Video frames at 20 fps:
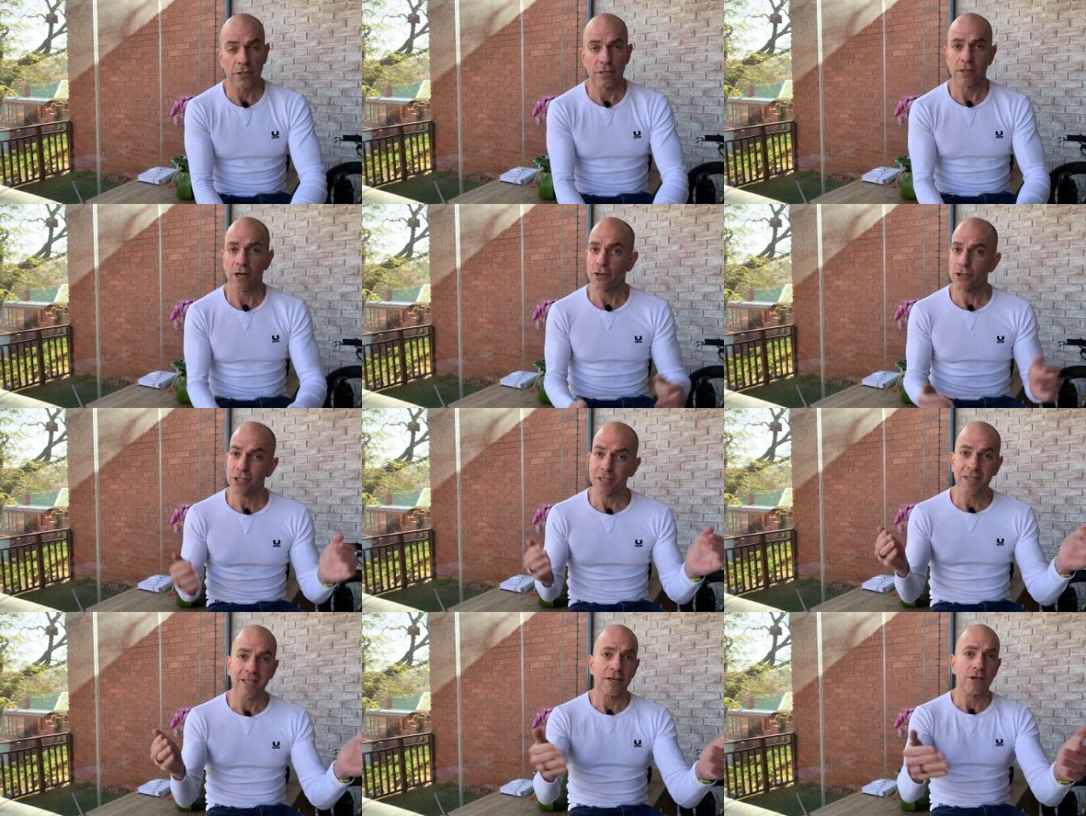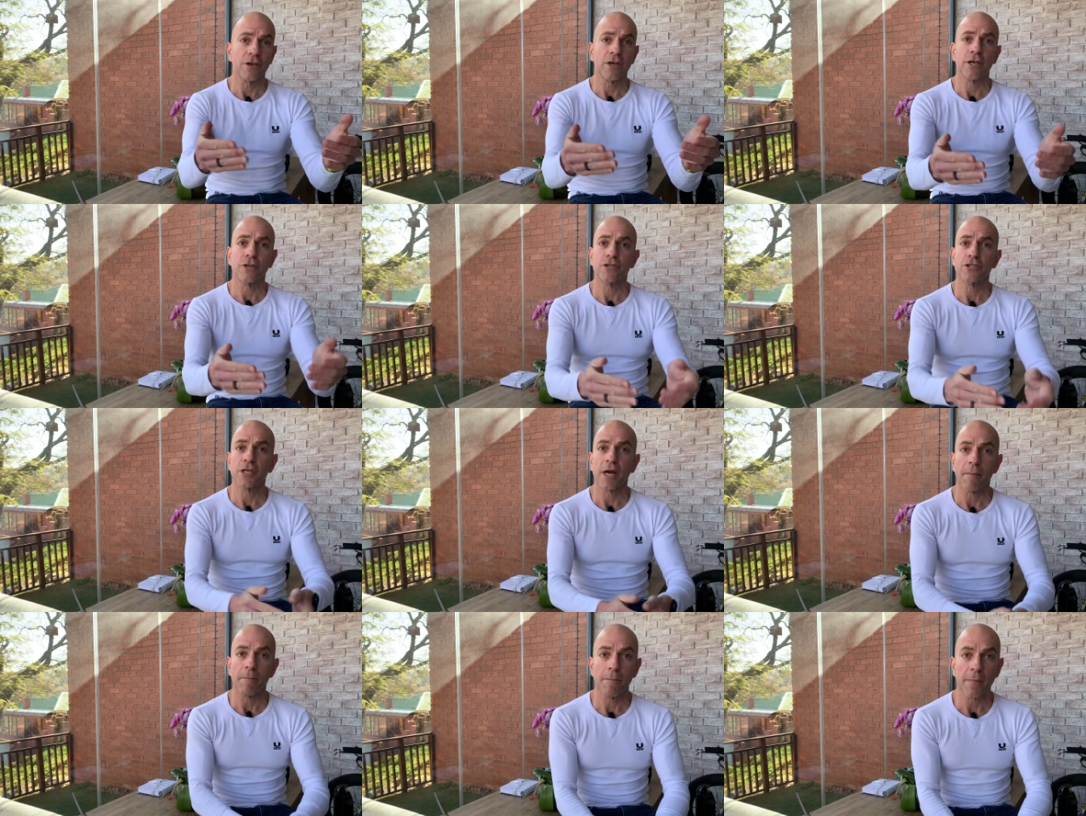don't just think you can
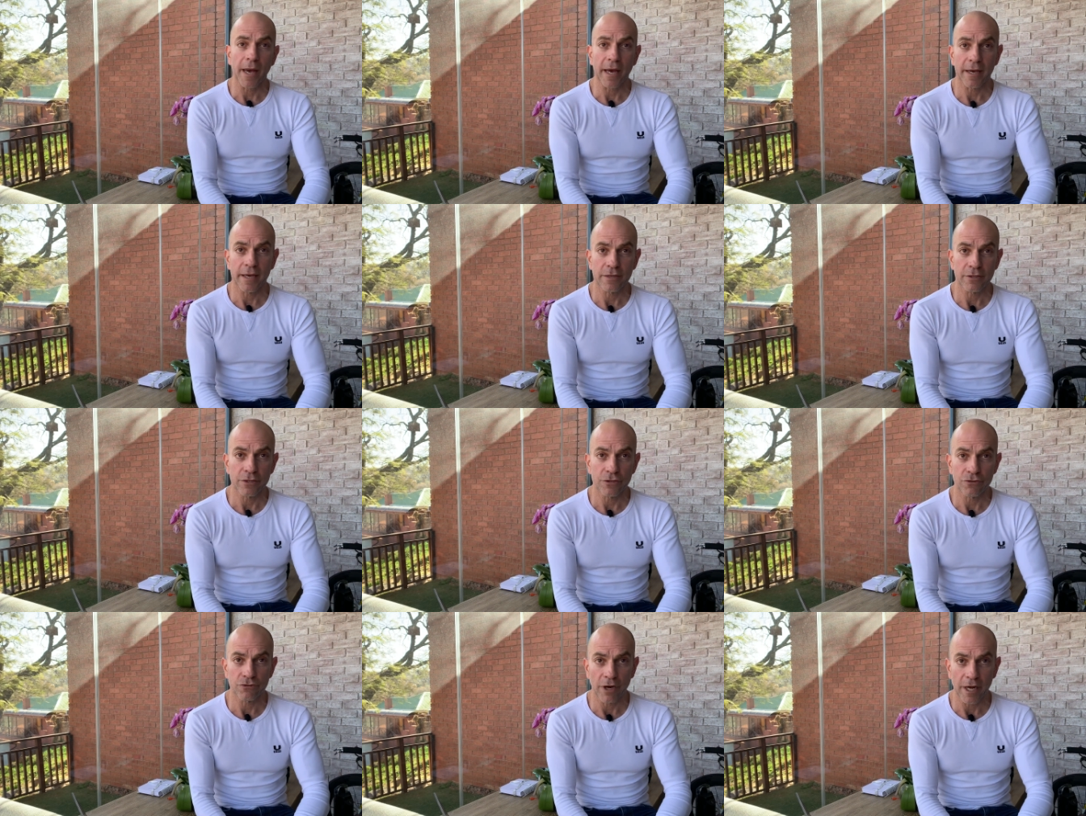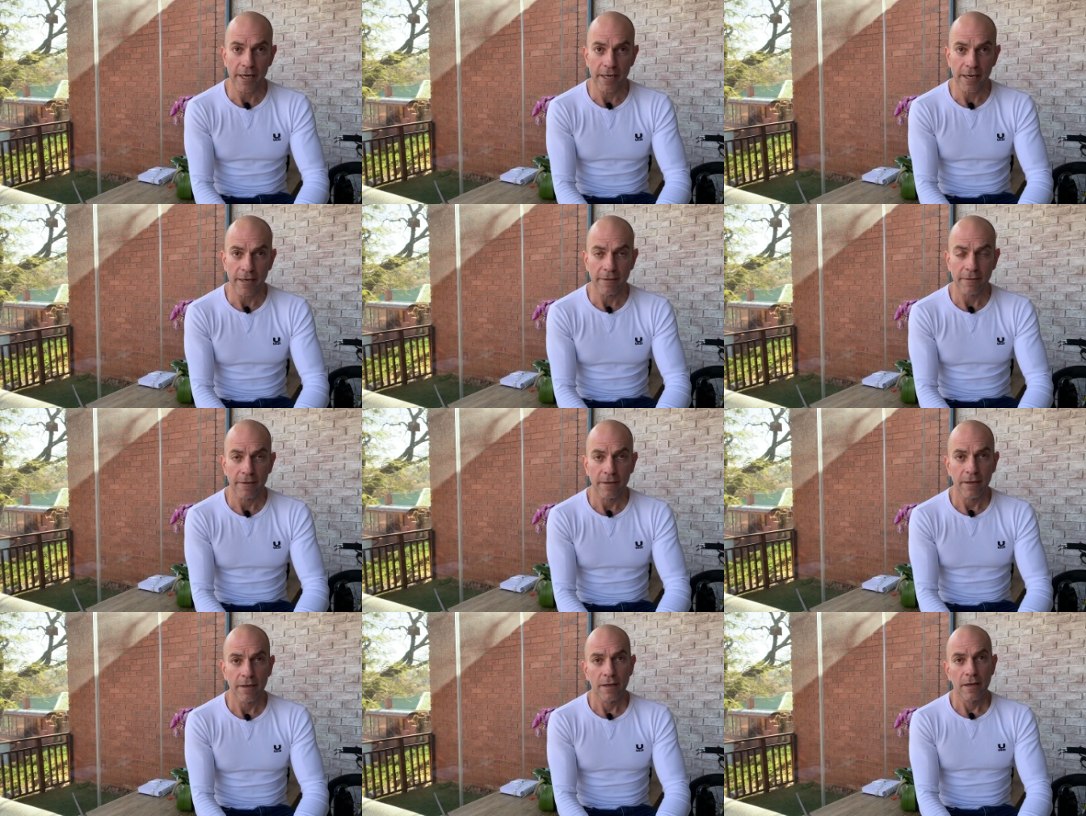jump back into training.